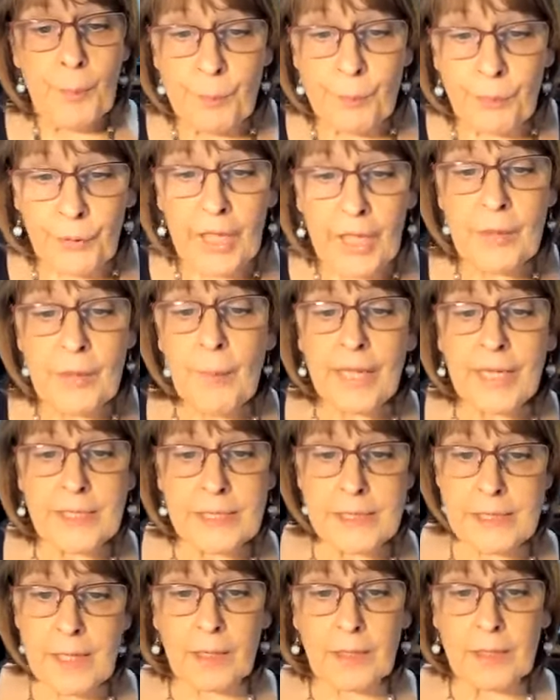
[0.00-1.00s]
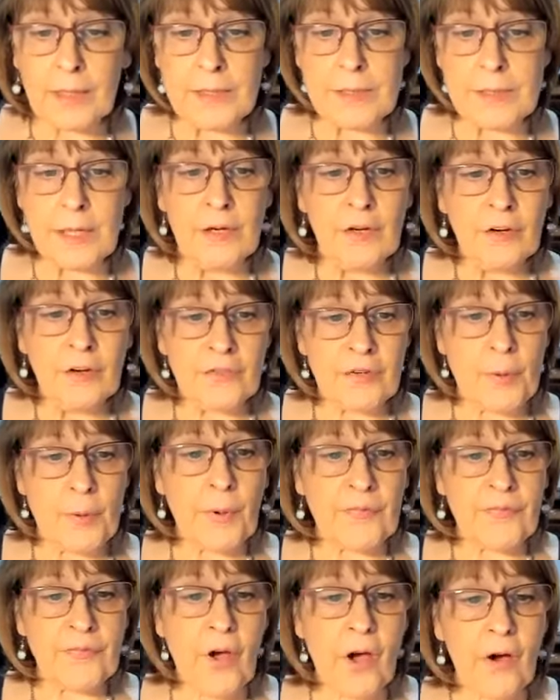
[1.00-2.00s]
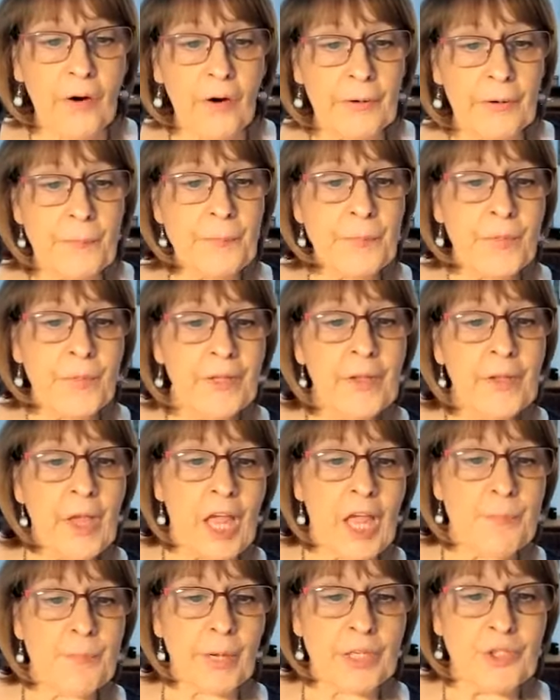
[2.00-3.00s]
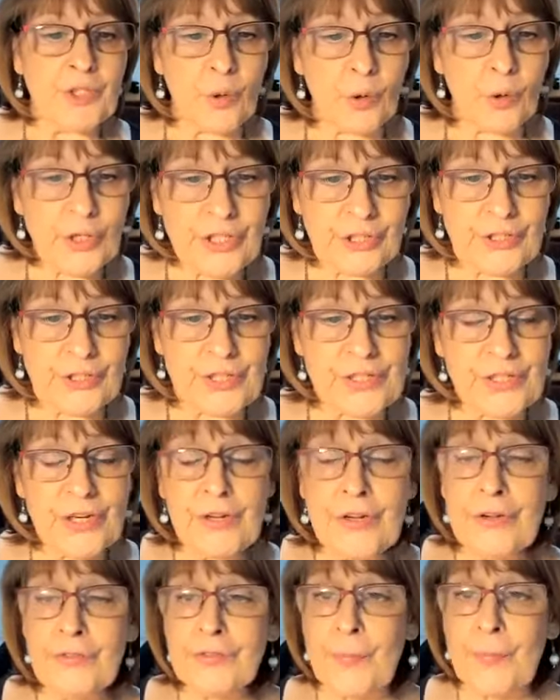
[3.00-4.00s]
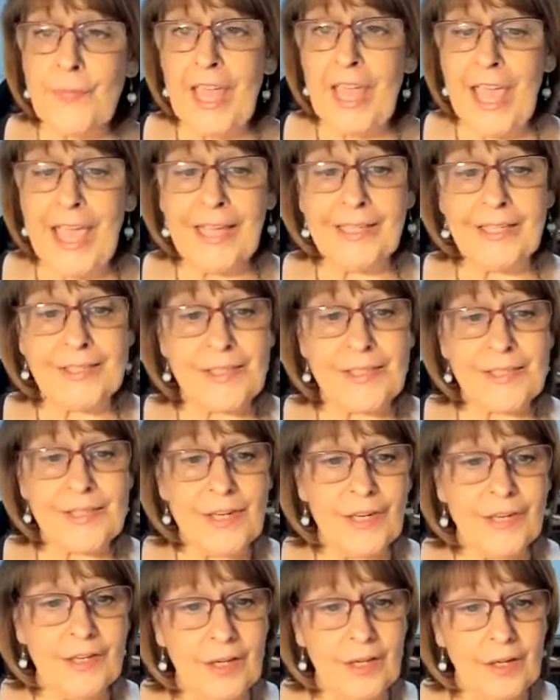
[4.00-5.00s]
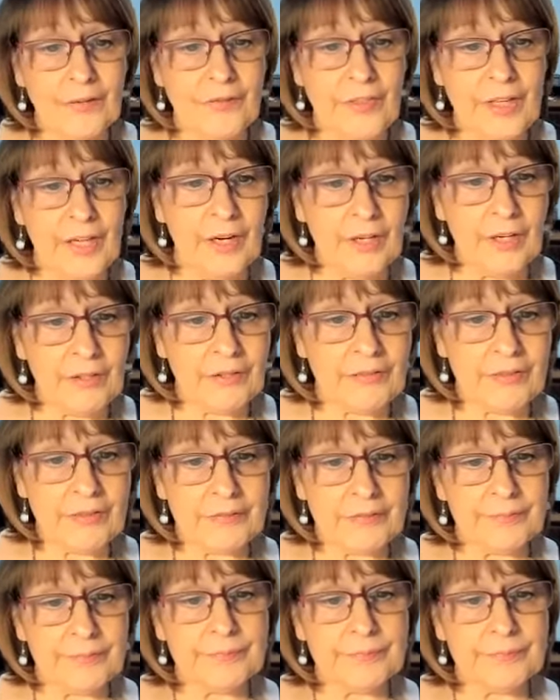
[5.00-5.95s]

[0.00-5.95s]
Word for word: Bring my sons from afar and my daughters from the ends of the earth.